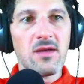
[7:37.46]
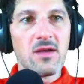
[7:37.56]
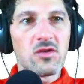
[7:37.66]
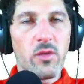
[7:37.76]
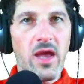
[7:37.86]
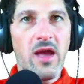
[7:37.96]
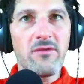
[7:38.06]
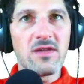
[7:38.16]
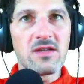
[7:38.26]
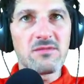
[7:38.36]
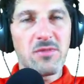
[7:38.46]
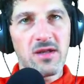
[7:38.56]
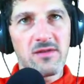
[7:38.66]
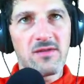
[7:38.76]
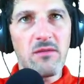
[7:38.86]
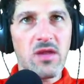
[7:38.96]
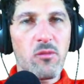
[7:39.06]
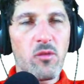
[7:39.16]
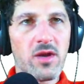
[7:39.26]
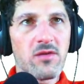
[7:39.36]
So we have this, but at the same
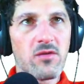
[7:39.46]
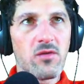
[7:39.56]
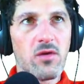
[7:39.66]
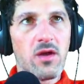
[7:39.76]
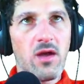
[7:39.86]
time, we need to